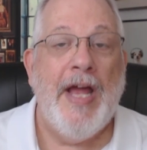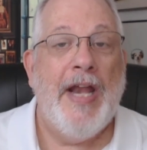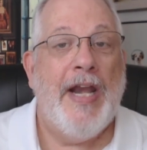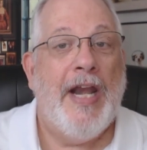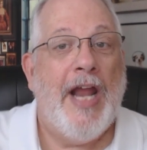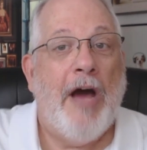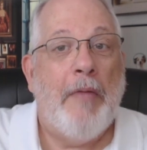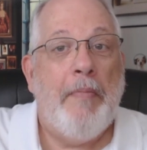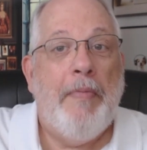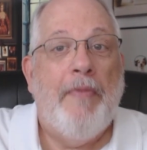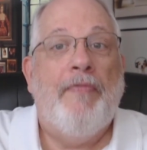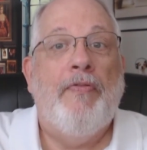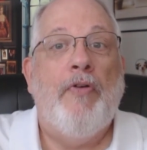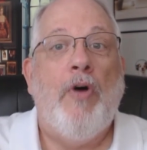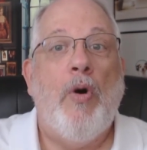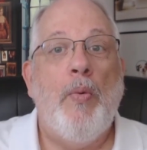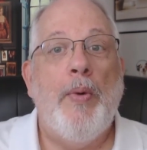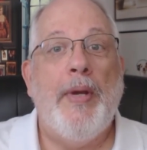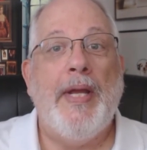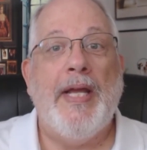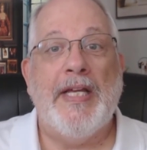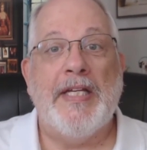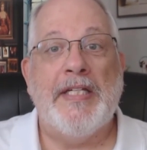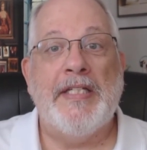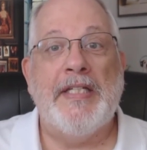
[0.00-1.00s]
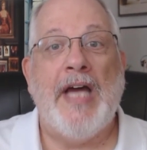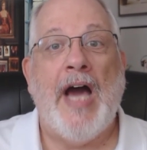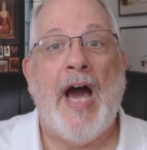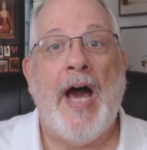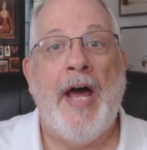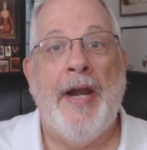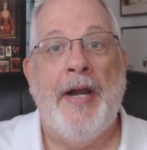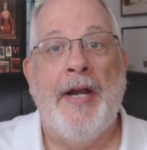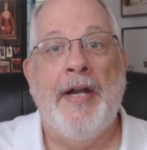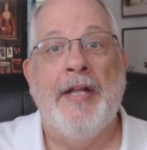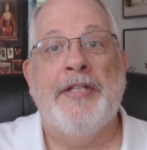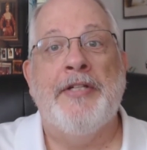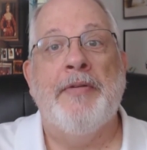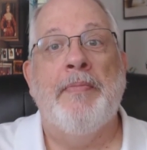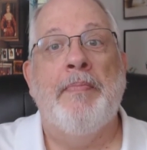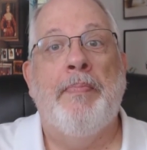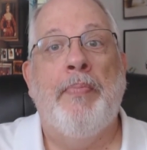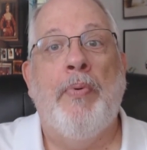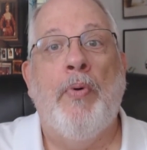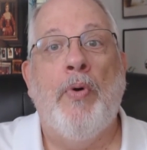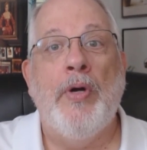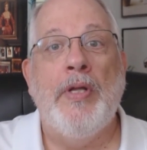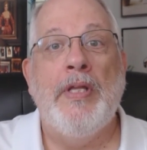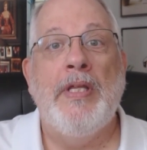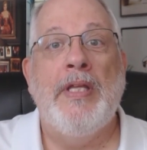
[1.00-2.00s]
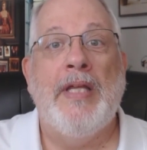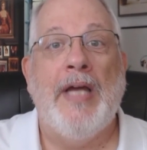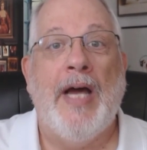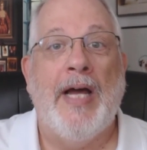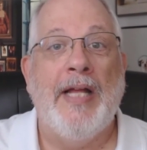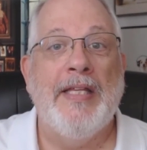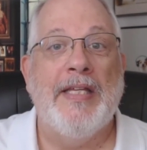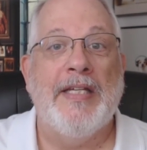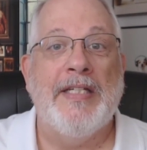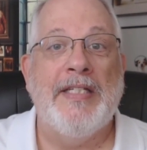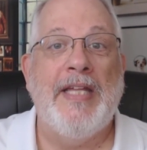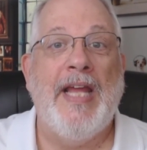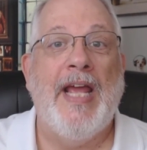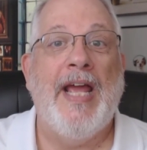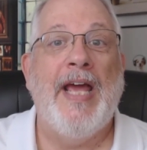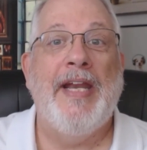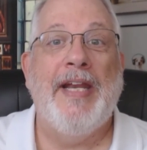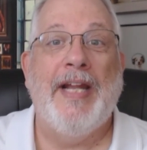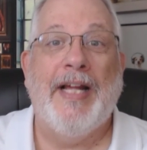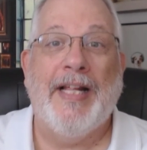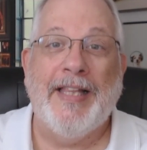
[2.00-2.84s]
Now, before we get started, it's important to understand